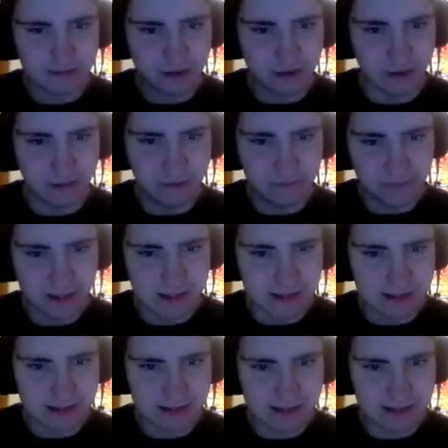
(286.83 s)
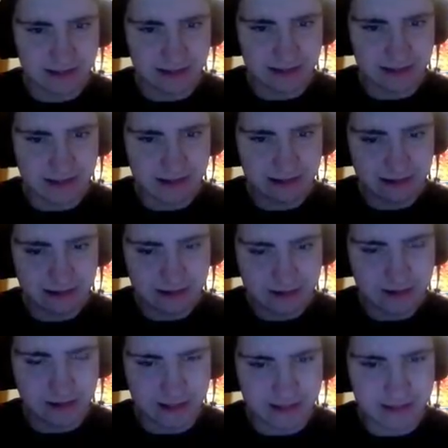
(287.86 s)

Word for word: difficult. This will be